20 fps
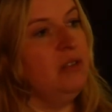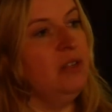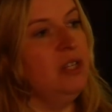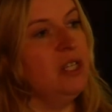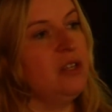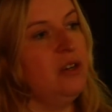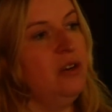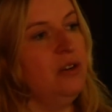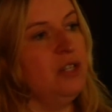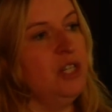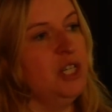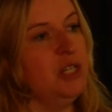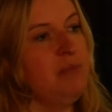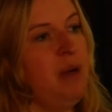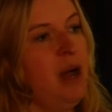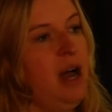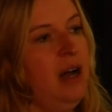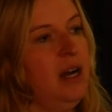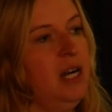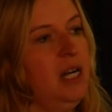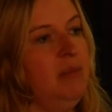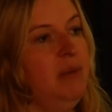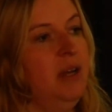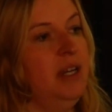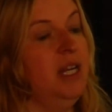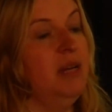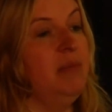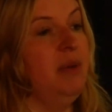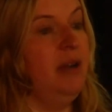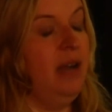at the Scottish
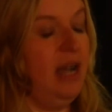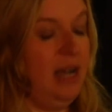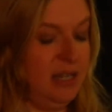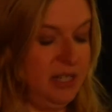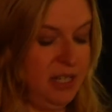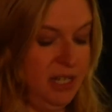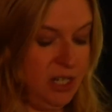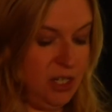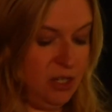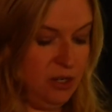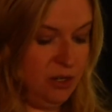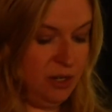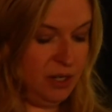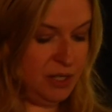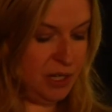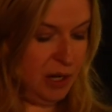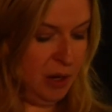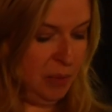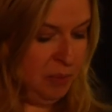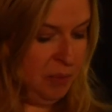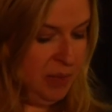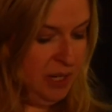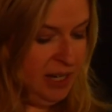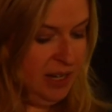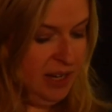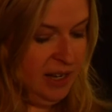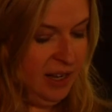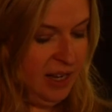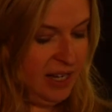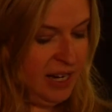Parliament about agri-tourism,
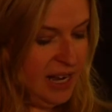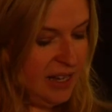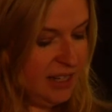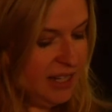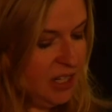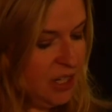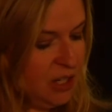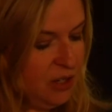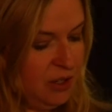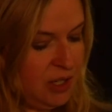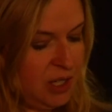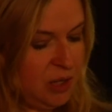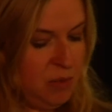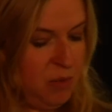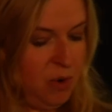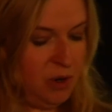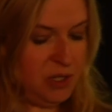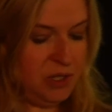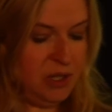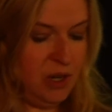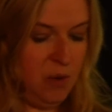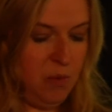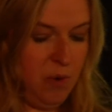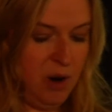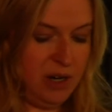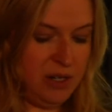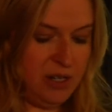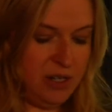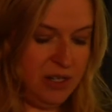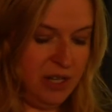and agri-tourism wasn't a
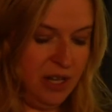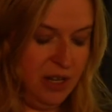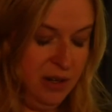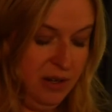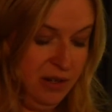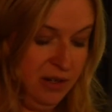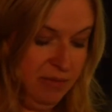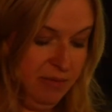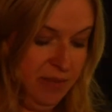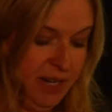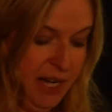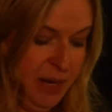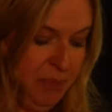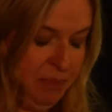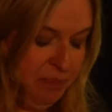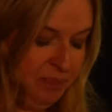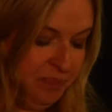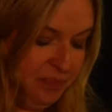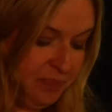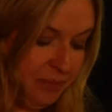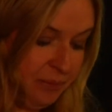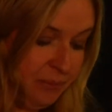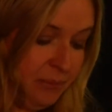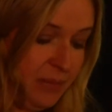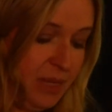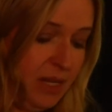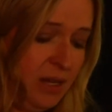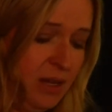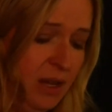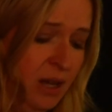word that a
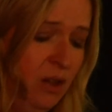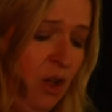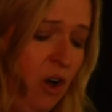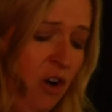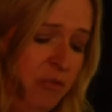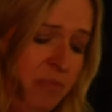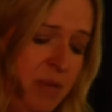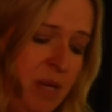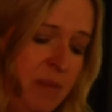lot of